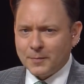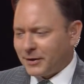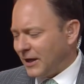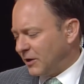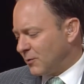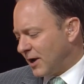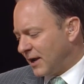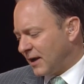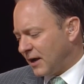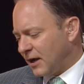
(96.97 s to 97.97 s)
But
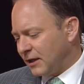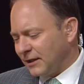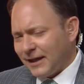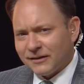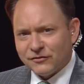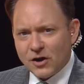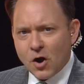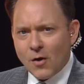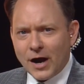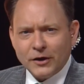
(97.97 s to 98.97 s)
anyway, let us
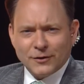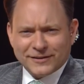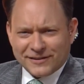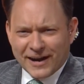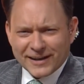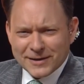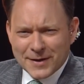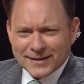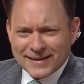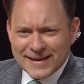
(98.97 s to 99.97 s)
know. Are you excited
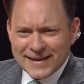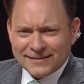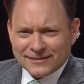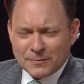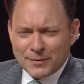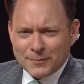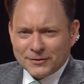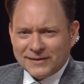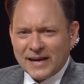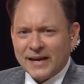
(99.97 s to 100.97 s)
about the heat? Some people
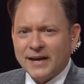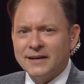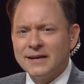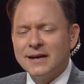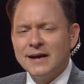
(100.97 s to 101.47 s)
dig it.